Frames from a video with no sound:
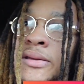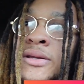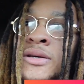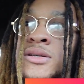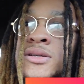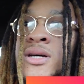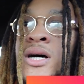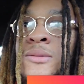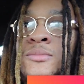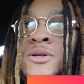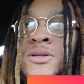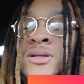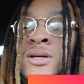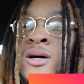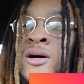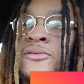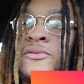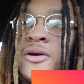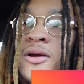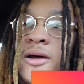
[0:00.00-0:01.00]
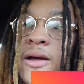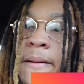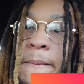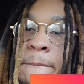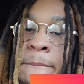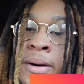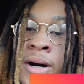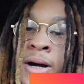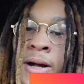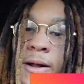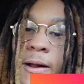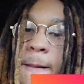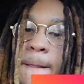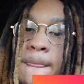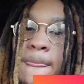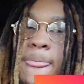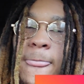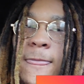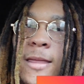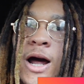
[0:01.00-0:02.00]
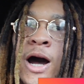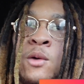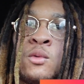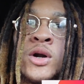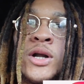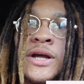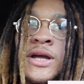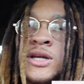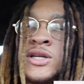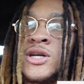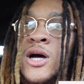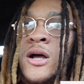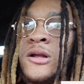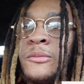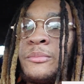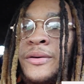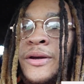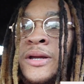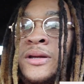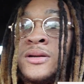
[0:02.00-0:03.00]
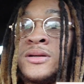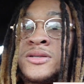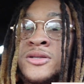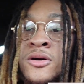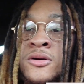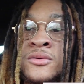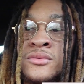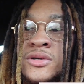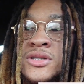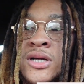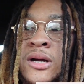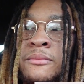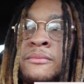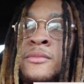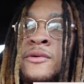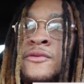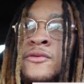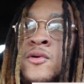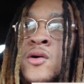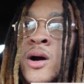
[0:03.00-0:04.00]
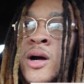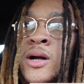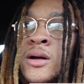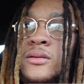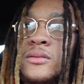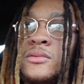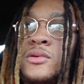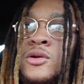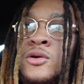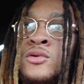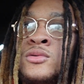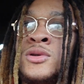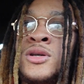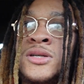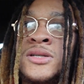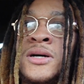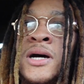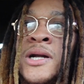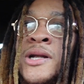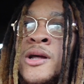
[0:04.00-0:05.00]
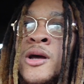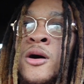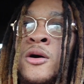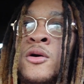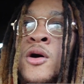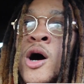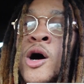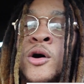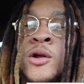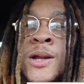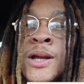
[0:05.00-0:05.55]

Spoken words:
this type of stuff, but I want to get y'all opinions on something before I decide to go all